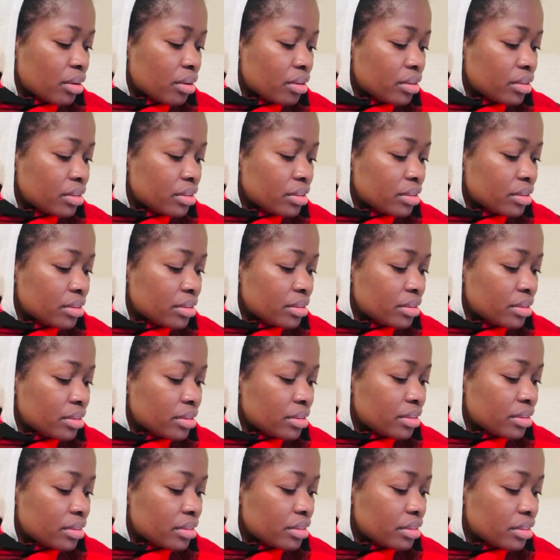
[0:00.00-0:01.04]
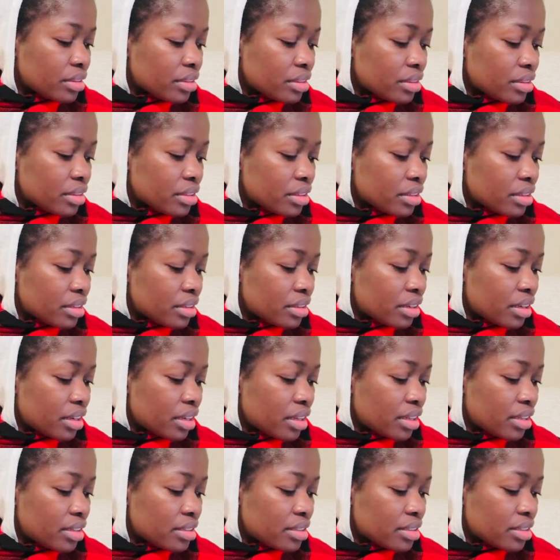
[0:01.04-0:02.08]
on.
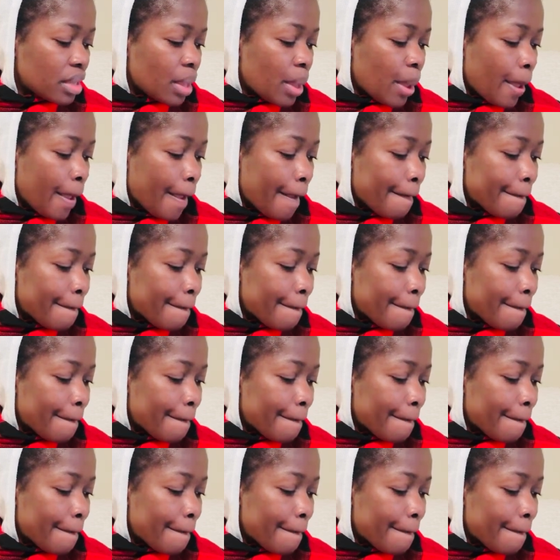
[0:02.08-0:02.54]
Crazy.